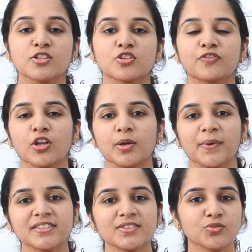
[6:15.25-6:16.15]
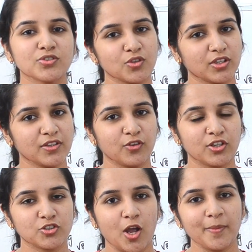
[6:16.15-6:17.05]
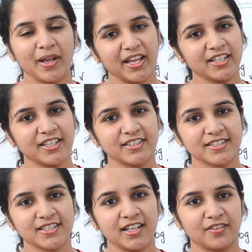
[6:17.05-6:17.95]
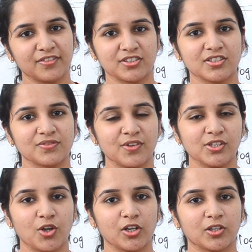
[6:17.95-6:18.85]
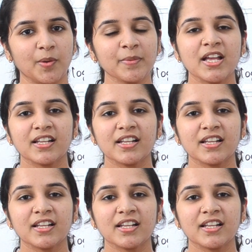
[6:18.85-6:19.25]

So if you're a person who is looking for a job, kindly register on our freshersworld.com.